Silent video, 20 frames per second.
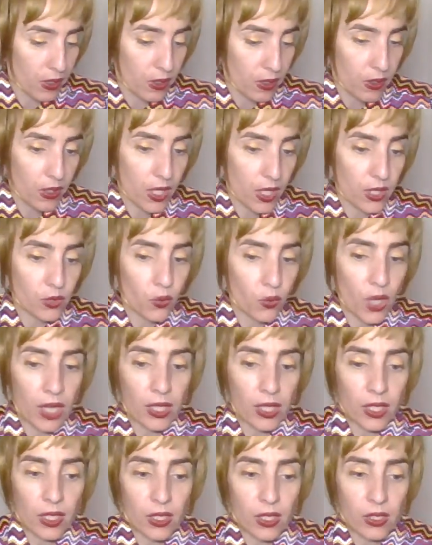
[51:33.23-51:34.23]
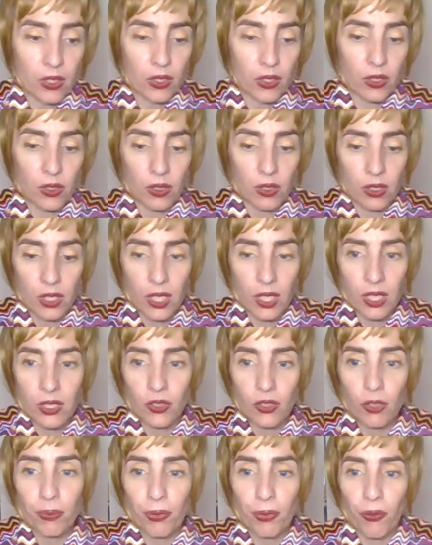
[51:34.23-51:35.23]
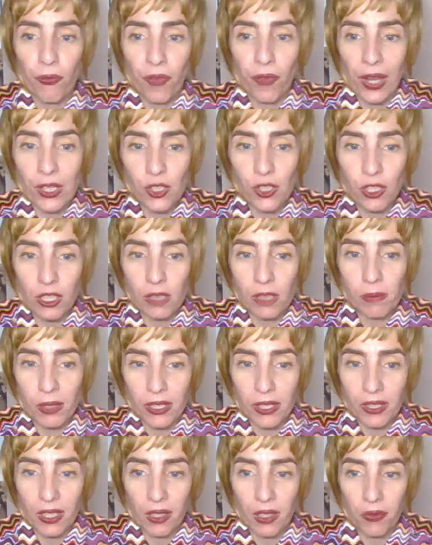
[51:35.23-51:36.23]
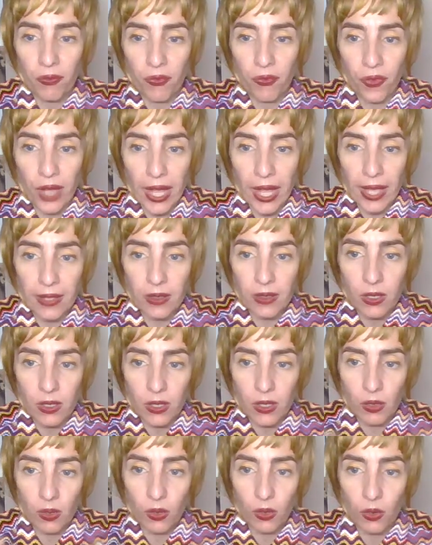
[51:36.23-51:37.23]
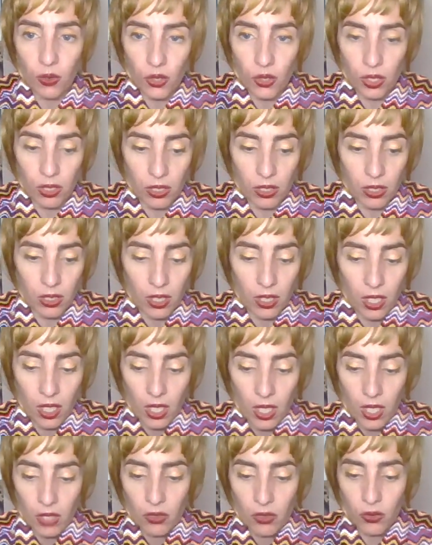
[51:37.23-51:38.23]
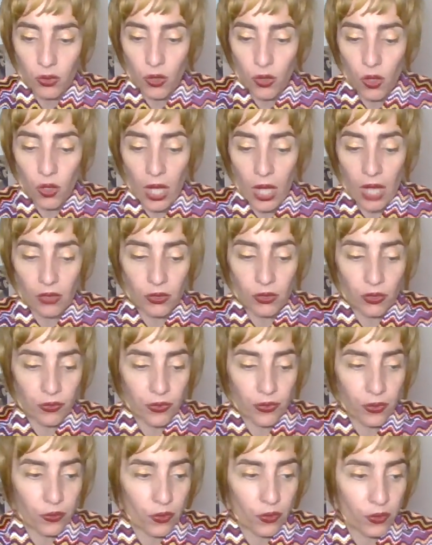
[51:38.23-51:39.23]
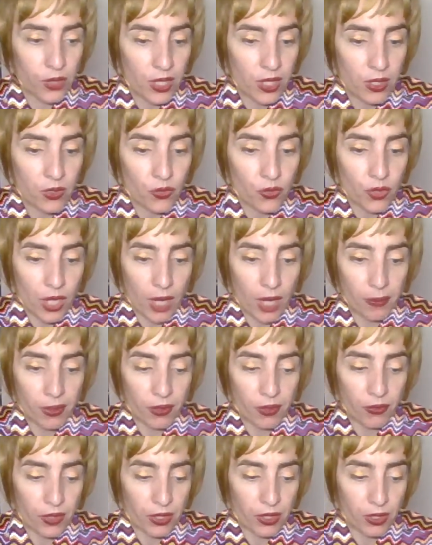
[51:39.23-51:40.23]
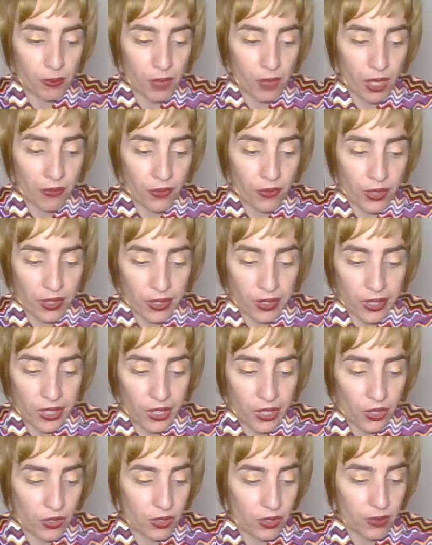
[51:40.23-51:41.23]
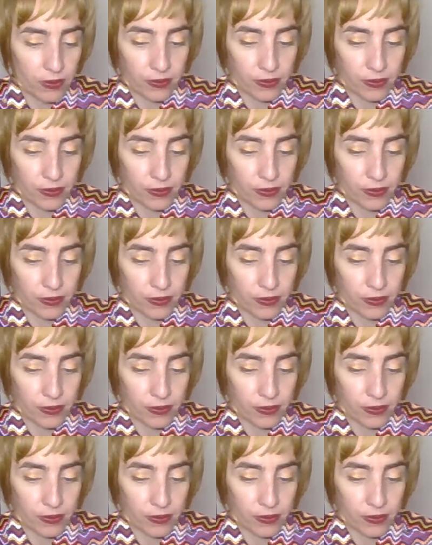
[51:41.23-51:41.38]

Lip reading: As well, he's not professional, but he find the solutions to go out of this trouble with the mafia guys.